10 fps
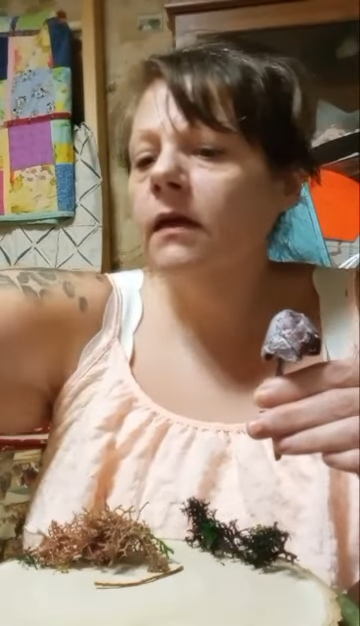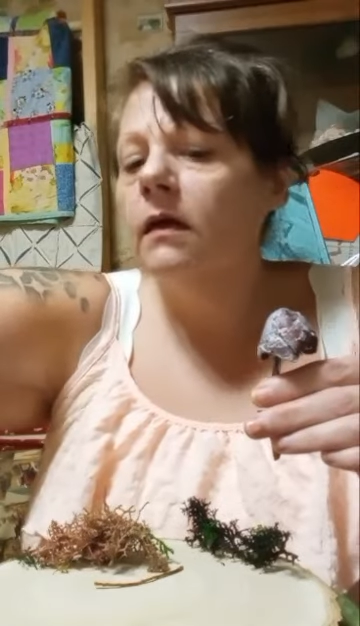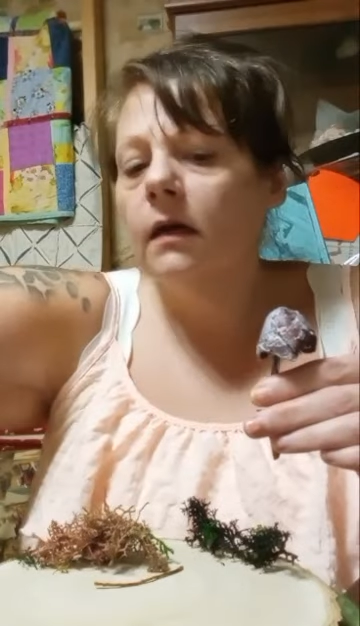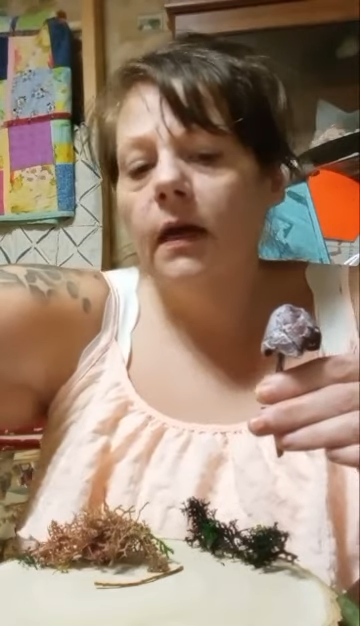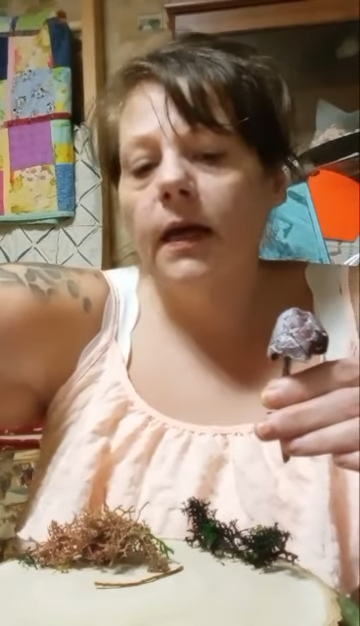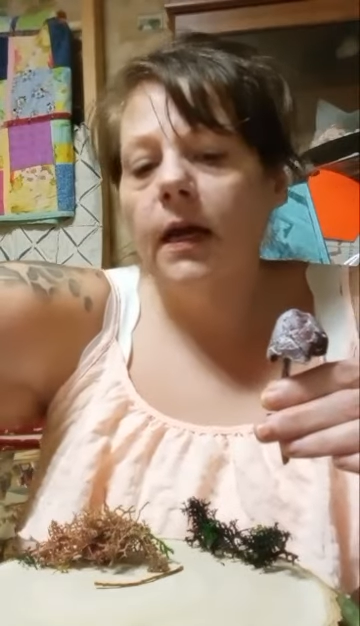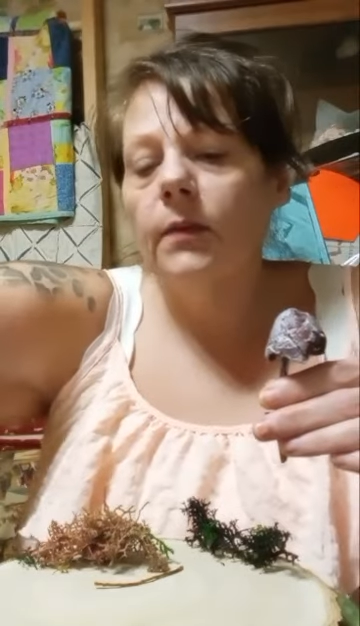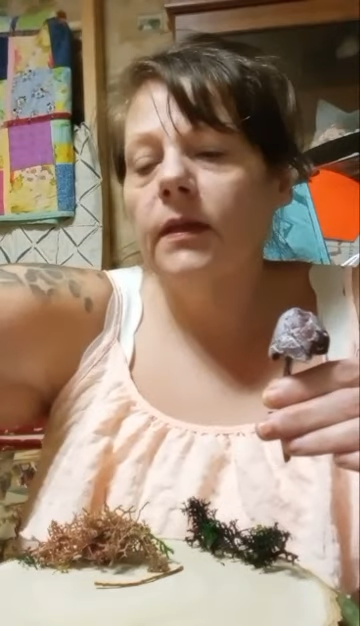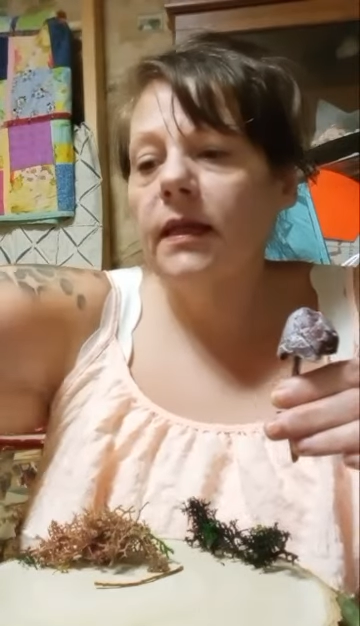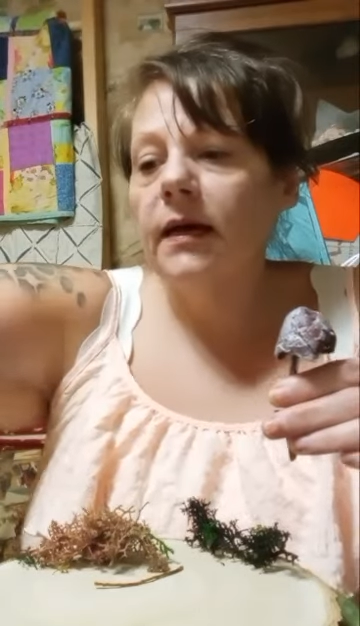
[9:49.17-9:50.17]
And I
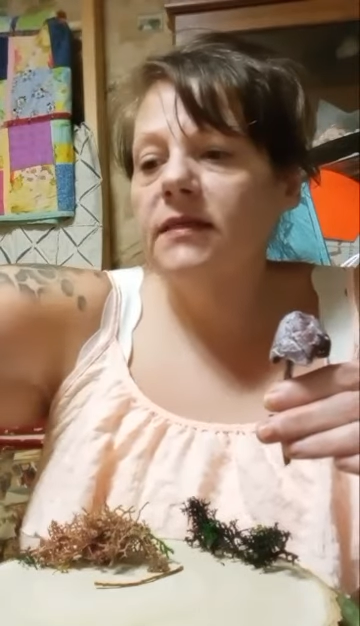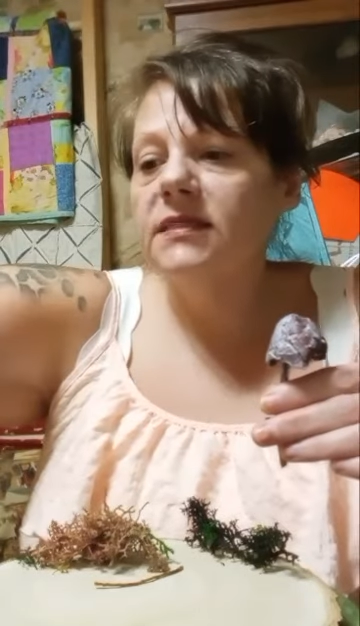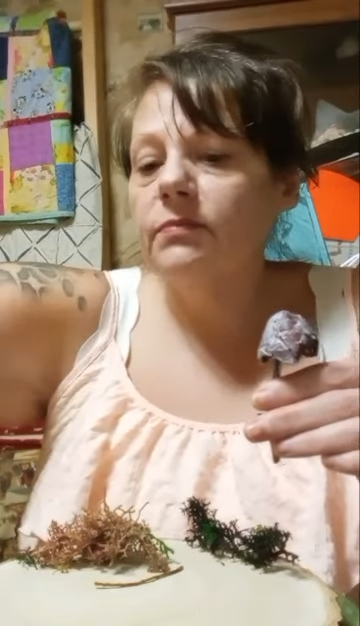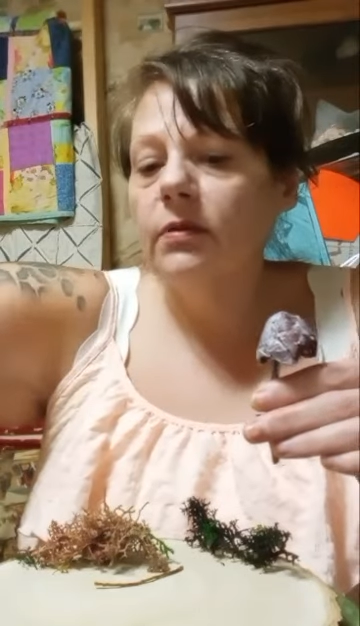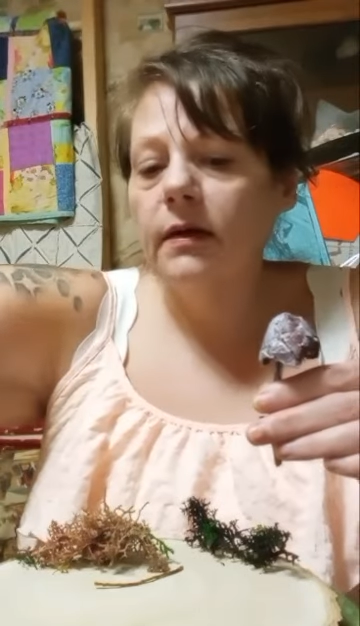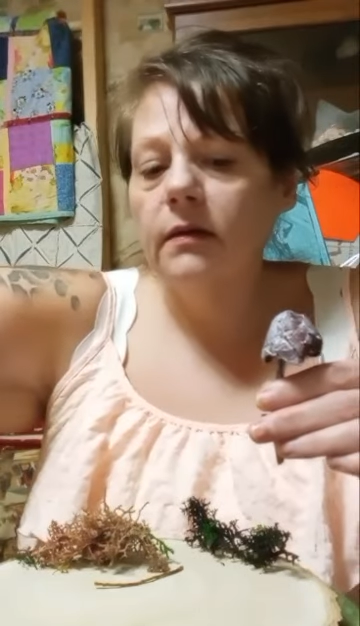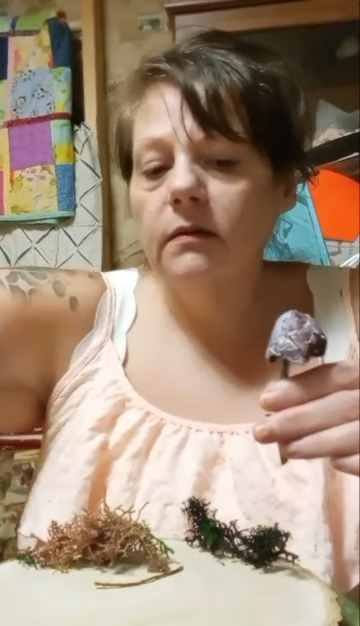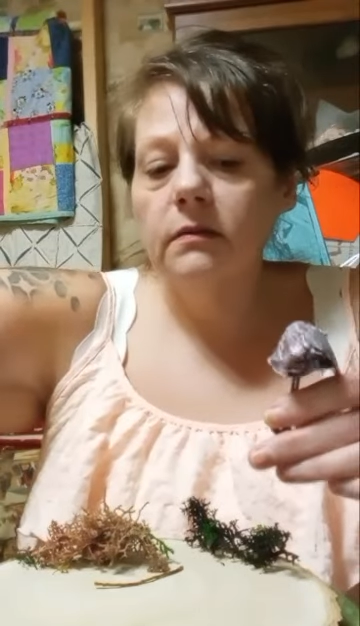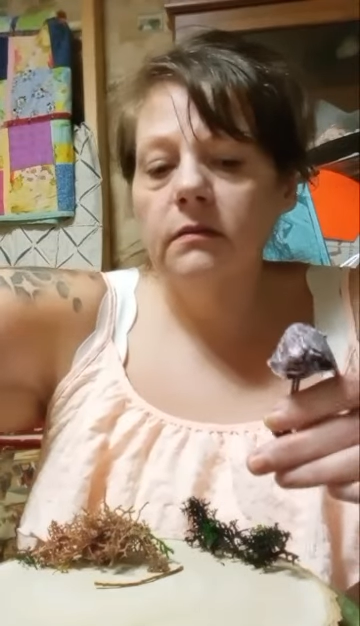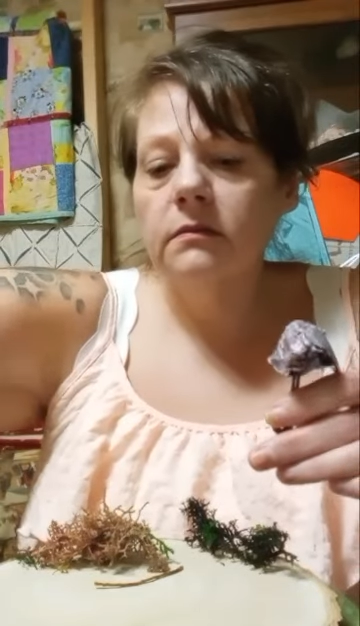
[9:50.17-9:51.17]
really like this
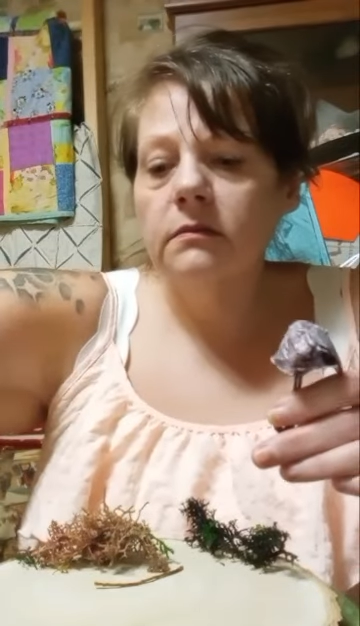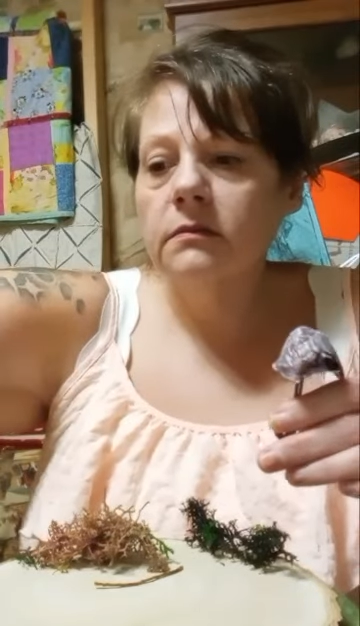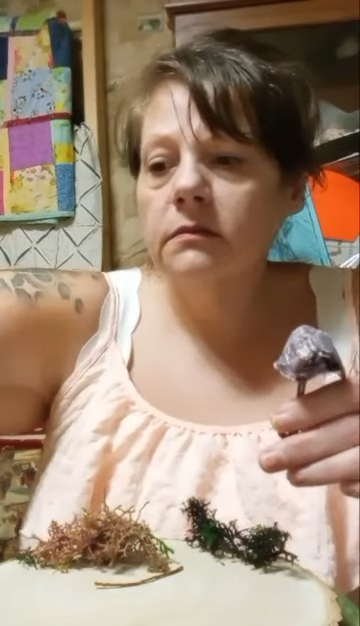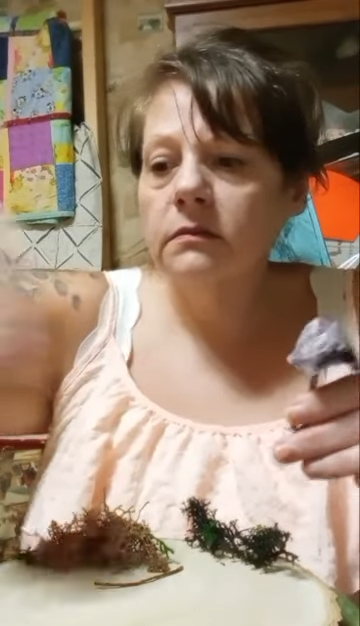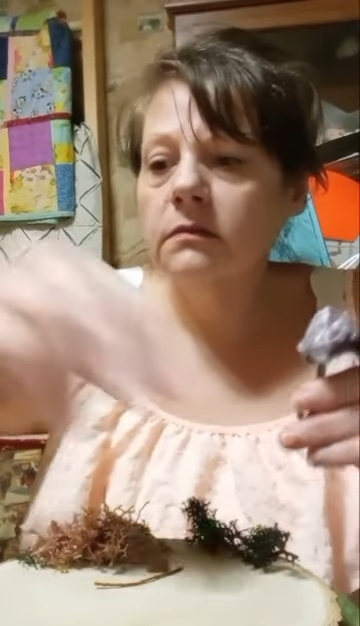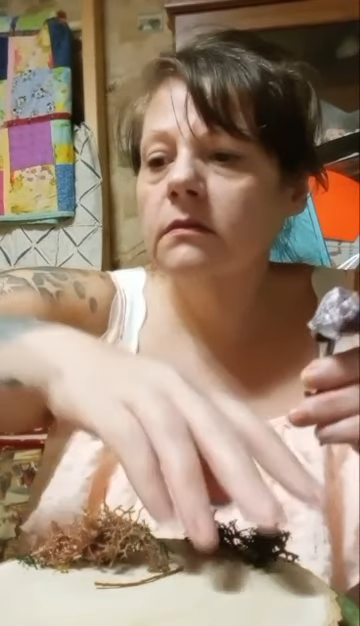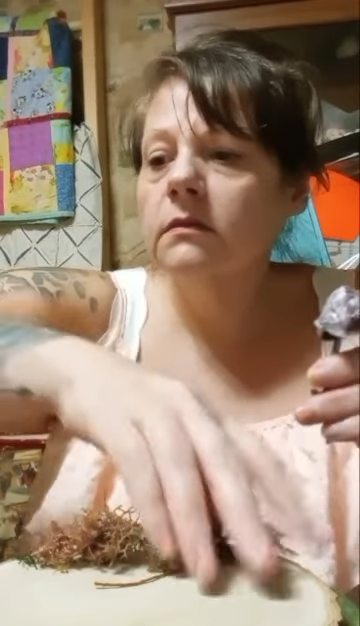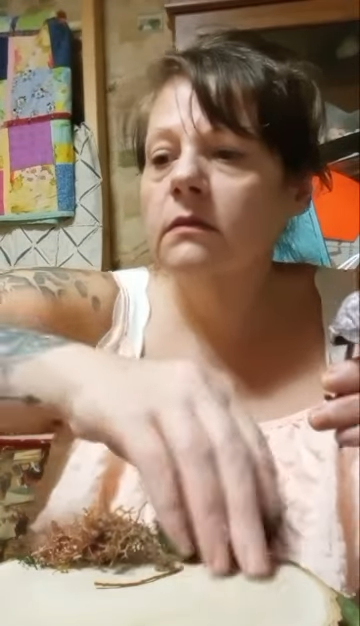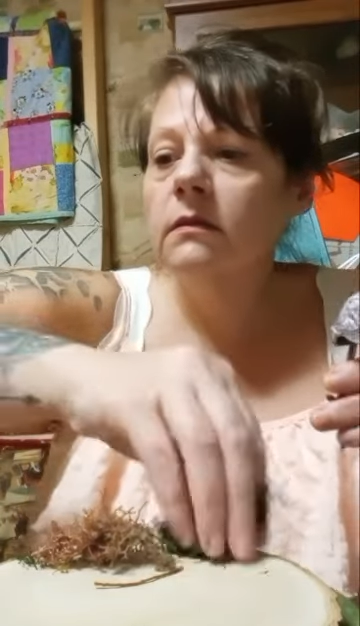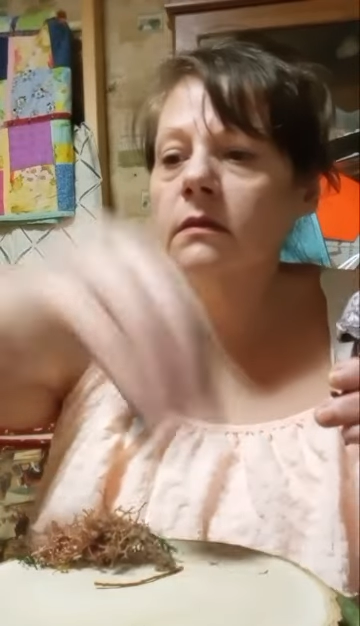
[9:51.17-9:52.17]
brown,
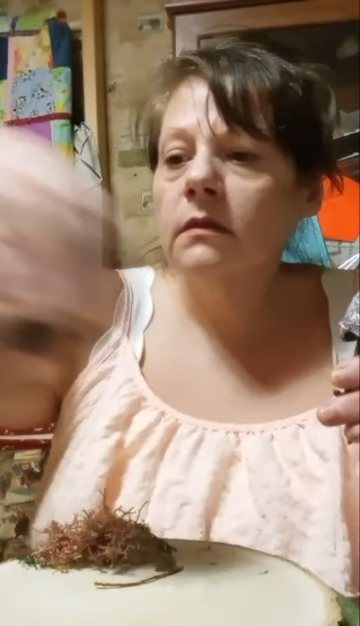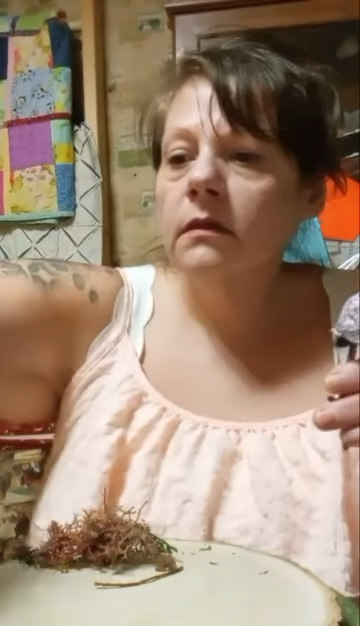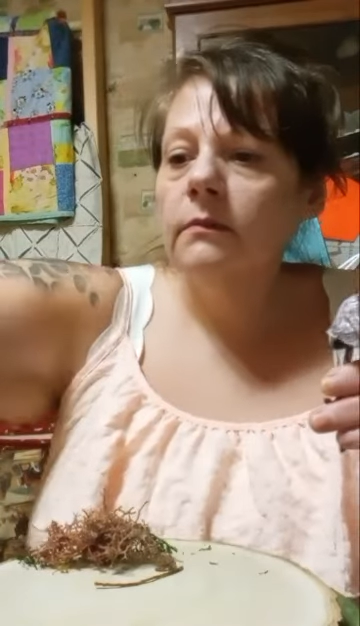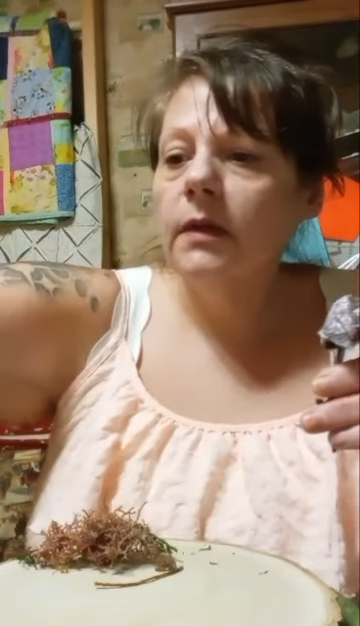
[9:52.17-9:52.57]
but